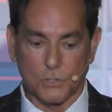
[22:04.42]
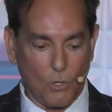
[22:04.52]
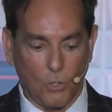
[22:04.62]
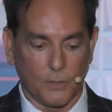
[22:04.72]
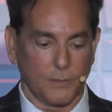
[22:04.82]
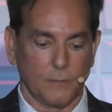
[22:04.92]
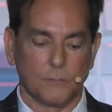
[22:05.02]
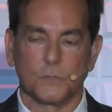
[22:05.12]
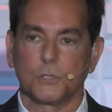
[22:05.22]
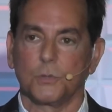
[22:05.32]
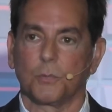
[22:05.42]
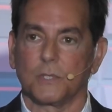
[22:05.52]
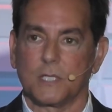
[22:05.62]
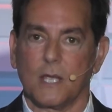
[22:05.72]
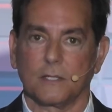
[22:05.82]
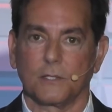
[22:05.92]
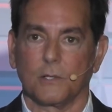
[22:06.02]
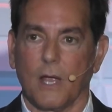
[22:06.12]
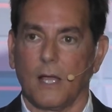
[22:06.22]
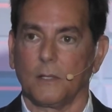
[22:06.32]
all of them, to protect
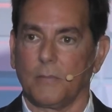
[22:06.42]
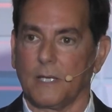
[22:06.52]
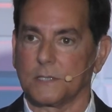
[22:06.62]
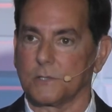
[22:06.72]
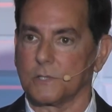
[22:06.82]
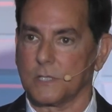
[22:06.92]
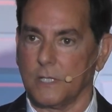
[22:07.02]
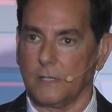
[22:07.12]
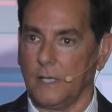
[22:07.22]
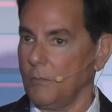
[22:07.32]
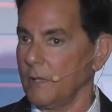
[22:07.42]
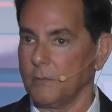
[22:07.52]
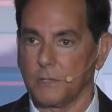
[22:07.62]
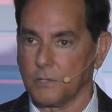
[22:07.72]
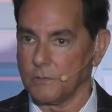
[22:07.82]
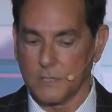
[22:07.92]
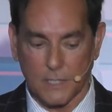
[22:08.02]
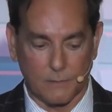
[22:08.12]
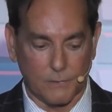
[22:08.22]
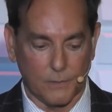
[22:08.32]
their alabaster skin. Now, why they went to Greece,
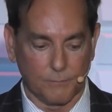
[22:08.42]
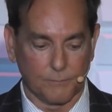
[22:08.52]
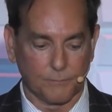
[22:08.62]
I don't know.